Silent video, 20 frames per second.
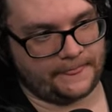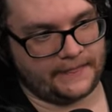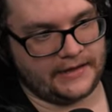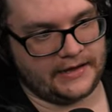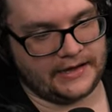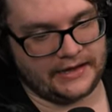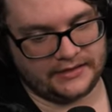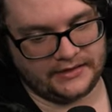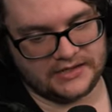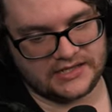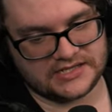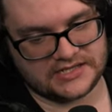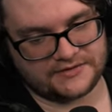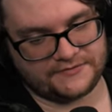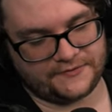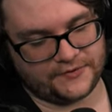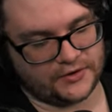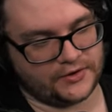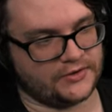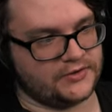at least
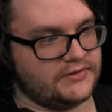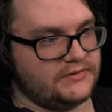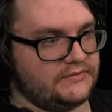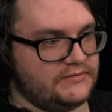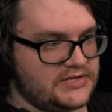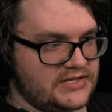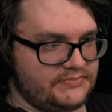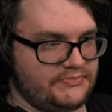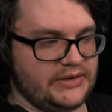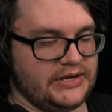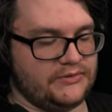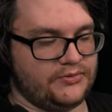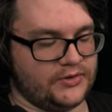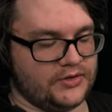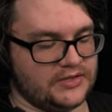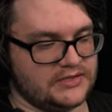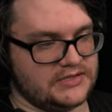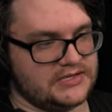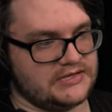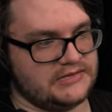for
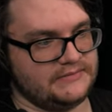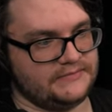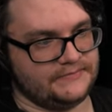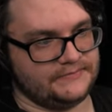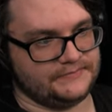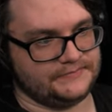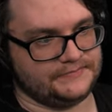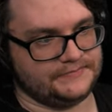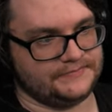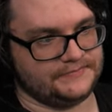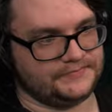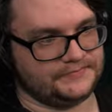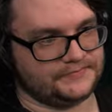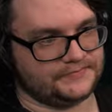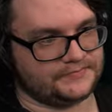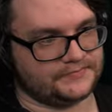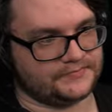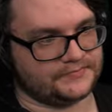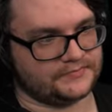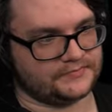speedruns.
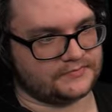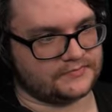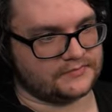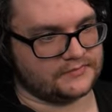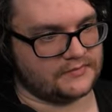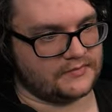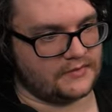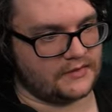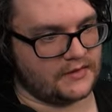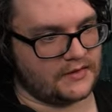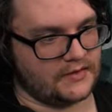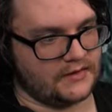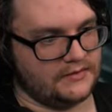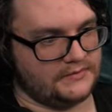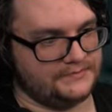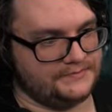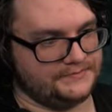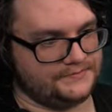Class